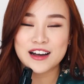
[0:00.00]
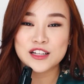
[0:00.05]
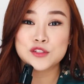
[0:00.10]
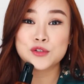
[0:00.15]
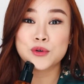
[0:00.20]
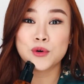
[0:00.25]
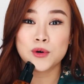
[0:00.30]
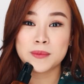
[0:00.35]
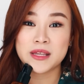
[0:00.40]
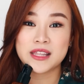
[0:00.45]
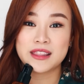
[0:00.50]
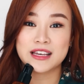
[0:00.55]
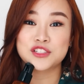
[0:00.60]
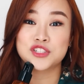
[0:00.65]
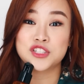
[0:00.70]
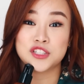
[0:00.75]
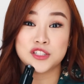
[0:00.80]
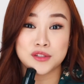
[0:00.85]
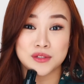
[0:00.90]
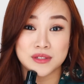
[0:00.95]
told me that
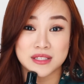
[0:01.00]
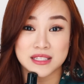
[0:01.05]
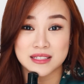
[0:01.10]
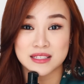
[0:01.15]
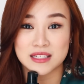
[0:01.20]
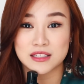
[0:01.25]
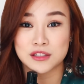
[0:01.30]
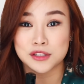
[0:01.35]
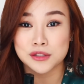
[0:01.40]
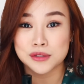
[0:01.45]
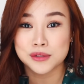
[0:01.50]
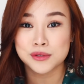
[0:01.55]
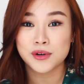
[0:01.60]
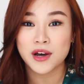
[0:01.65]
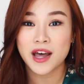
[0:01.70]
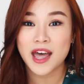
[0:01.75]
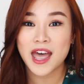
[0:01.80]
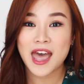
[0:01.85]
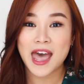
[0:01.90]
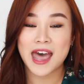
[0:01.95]
she uses it too
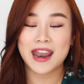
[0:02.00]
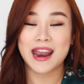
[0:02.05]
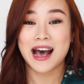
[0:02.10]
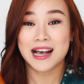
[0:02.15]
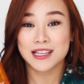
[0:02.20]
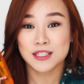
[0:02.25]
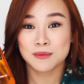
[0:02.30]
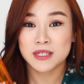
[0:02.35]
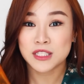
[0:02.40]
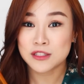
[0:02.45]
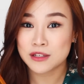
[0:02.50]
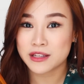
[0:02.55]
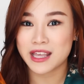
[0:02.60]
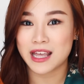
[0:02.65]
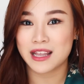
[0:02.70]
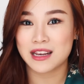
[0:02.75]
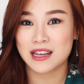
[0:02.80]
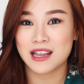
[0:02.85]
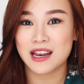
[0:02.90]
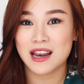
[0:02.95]
and asked me to
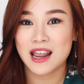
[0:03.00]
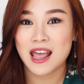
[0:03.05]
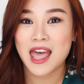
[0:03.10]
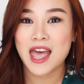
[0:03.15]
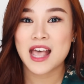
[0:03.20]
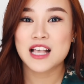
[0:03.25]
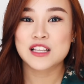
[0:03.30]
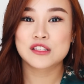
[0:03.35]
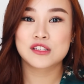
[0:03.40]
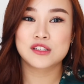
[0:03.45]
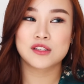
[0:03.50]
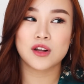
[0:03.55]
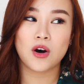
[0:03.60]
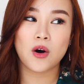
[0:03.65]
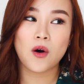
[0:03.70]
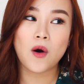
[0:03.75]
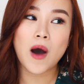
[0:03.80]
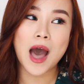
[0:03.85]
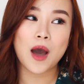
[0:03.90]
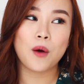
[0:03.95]
get it.
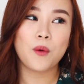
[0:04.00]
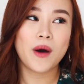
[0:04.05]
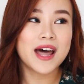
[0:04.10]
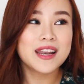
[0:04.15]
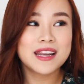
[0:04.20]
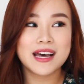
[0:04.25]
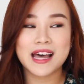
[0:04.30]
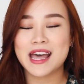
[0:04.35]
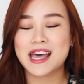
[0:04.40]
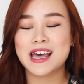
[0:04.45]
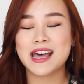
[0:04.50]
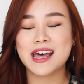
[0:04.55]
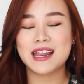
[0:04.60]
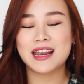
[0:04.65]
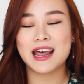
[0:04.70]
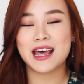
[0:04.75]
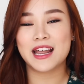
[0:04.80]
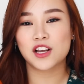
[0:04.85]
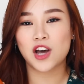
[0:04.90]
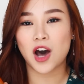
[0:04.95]
So I went
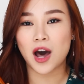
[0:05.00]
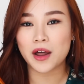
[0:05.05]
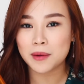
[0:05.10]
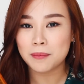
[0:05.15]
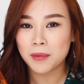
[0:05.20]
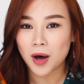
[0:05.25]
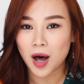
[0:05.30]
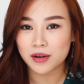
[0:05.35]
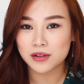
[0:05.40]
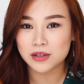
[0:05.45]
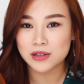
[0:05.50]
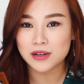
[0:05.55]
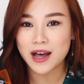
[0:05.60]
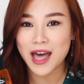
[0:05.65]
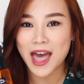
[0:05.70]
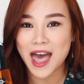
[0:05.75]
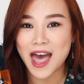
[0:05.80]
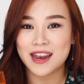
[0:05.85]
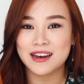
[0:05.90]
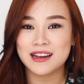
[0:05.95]
ahead and got a
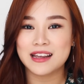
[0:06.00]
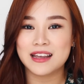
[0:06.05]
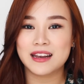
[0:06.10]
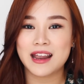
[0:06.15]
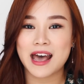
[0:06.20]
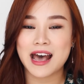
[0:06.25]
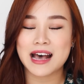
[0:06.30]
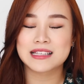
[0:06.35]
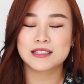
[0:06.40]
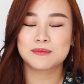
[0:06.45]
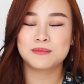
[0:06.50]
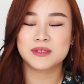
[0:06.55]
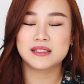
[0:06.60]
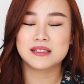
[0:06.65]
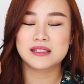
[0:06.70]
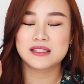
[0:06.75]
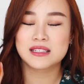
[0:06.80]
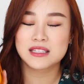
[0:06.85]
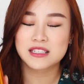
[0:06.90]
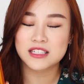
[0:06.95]
bottle, and it has been
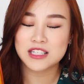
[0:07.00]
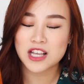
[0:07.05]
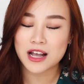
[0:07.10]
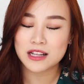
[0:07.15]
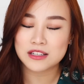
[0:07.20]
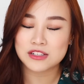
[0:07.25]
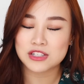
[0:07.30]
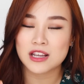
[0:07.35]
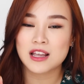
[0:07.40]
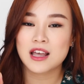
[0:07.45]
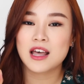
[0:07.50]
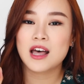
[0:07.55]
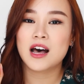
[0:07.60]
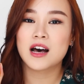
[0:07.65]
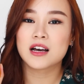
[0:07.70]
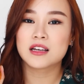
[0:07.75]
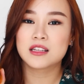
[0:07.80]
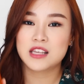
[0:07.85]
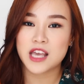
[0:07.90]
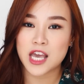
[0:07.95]
such
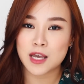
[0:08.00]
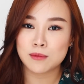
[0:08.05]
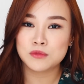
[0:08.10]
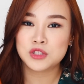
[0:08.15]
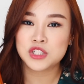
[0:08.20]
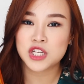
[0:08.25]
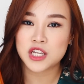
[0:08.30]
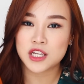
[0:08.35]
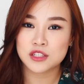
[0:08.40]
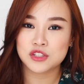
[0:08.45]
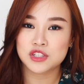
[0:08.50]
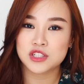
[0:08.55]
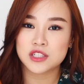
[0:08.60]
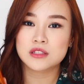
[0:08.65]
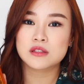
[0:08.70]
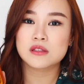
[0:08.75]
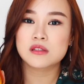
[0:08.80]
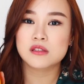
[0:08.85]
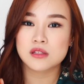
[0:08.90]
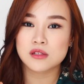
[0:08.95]
a game changer
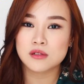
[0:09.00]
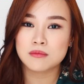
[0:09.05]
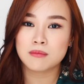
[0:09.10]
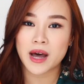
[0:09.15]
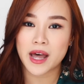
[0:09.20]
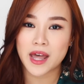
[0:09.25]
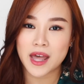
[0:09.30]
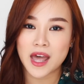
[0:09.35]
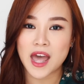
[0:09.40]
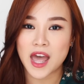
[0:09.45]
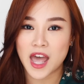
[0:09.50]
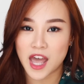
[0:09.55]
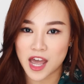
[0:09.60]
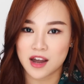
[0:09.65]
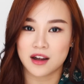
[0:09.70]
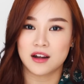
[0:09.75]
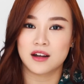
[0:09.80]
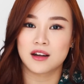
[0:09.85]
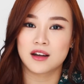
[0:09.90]
to my hair.